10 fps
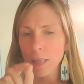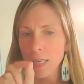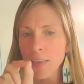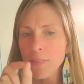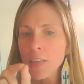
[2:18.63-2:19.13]

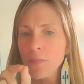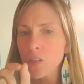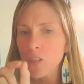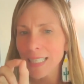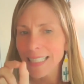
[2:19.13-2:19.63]
Even if
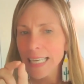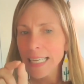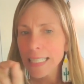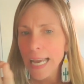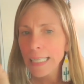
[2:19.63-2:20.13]
it's just a
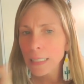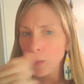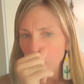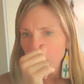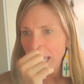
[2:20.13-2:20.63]
teeny tiny
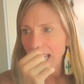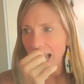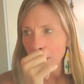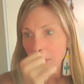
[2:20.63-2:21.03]
little bit,